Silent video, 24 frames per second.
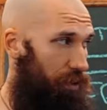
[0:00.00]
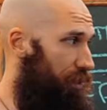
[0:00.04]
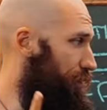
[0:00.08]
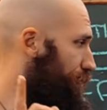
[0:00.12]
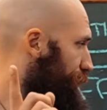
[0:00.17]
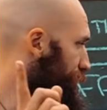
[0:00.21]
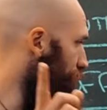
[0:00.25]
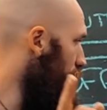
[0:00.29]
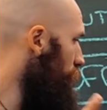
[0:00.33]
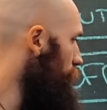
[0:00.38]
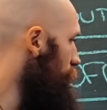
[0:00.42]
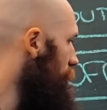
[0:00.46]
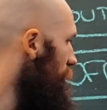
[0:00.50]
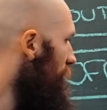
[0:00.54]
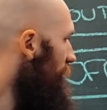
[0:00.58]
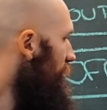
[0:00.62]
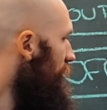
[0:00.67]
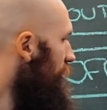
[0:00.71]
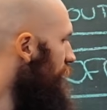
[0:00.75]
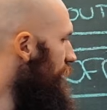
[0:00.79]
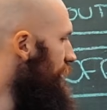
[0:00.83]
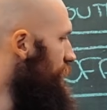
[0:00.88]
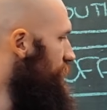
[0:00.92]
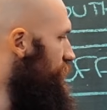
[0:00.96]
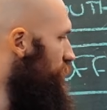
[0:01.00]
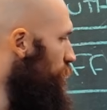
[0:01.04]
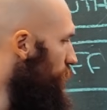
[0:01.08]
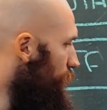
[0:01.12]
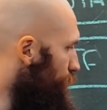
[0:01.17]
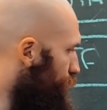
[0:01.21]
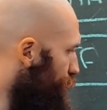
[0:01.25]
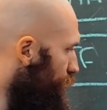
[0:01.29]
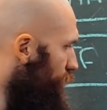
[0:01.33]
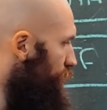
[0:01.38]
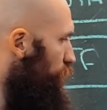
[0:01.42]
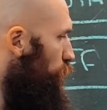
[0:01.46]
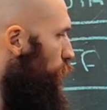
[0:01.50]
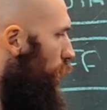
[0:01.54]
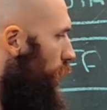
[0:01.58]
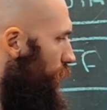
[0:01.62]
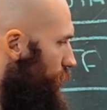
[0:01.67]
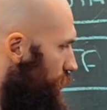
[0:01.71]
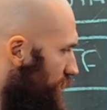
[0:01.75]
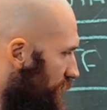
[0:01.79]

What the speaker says: The first is to improve water